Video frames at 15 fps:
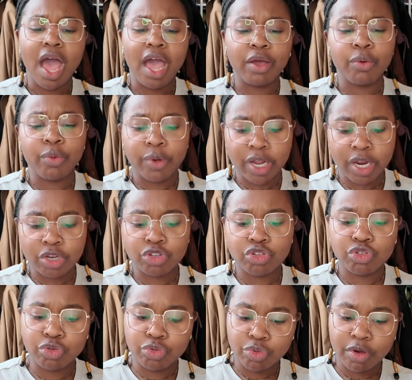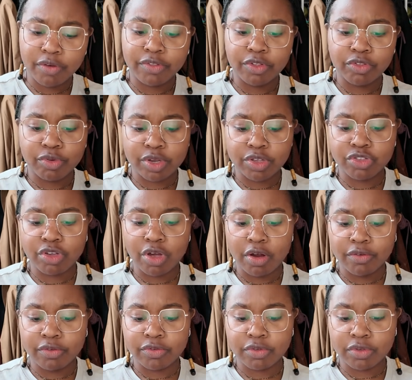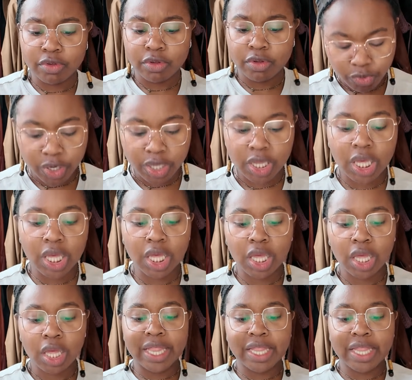I wear two of the three scarves really.